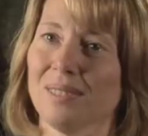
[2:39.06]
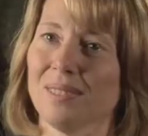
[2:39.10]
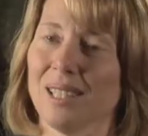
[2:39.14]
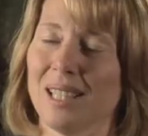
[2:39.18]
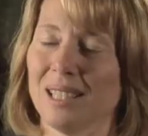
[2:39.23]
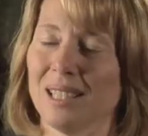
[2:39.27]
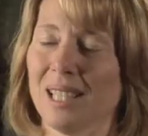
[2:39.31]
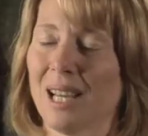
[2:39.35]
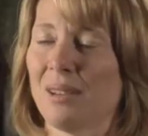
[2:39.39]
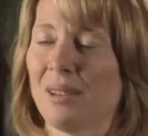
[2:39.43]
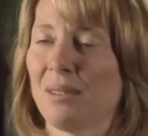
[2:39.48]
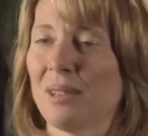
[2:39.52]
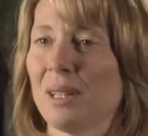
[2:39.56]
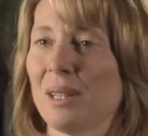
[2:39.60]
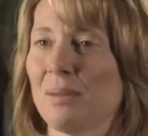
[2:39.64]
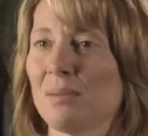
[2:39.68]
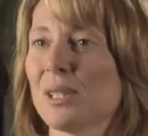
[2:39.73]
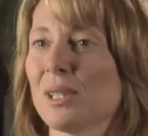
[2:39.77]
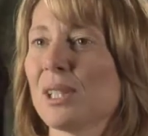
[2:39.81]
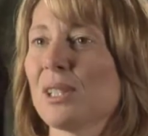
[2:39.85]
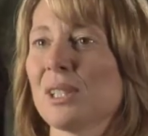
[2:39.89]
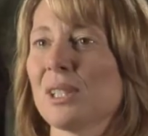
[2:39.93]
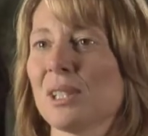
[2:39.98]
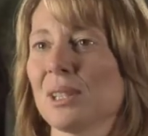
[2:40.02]
allow them
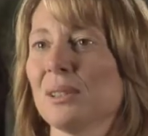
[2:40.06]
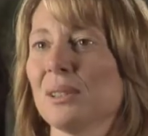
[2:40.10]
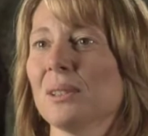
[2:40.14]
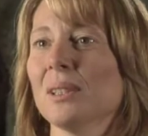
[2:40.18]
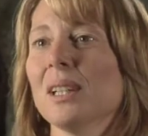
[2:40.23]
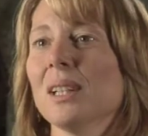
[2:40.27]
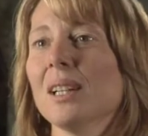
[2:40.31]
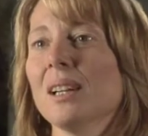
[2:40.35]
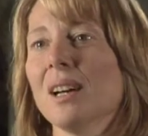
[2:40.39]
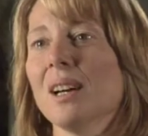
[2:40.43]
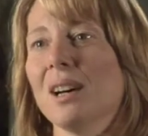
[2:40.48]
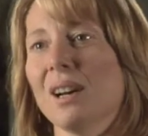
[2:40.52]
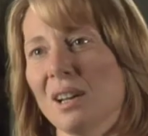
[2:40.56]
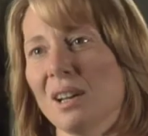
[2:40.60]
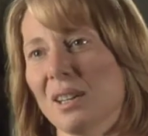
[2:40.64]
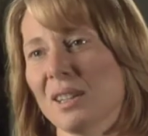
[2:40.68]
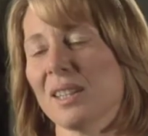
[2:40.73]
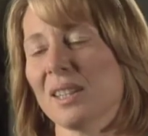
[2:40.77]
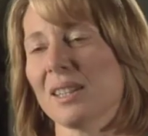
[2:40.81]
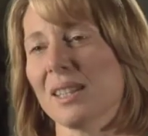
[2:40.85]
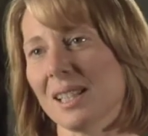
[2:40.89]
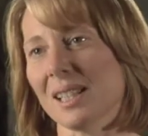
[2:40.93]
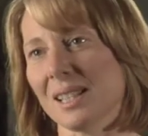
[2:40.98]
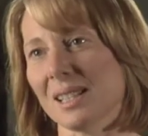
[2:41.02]
to do all
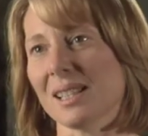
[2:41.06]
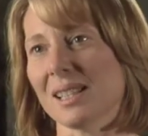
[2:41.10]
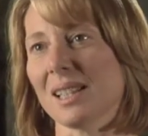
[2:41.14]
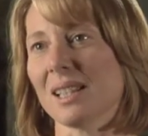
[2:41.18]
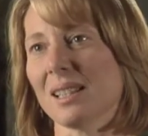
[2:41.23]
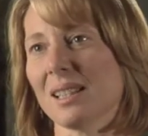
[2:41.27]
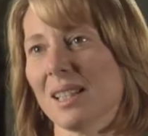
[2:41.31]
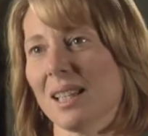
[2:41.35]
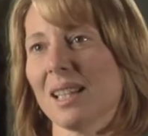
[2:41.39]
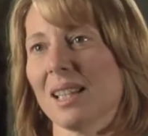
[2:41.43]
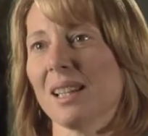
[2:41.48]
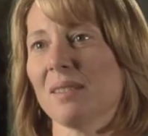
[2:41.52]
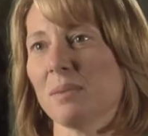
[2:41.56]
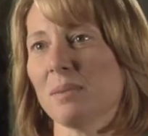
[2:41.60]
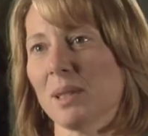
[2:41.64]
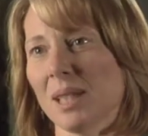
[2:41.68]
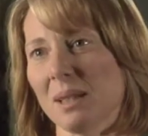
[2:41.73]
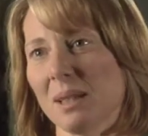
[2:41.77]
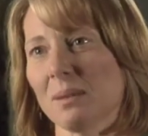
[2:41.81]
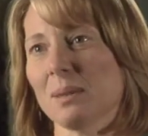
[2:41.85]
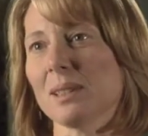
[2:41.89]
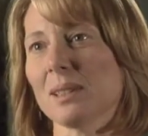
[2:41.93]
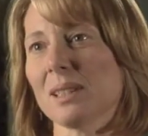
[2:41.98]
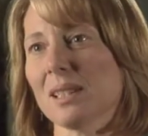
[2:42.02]
the things that they have been
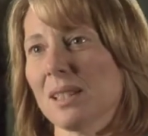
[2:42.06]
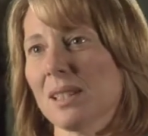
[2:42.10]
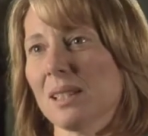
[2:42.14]
able to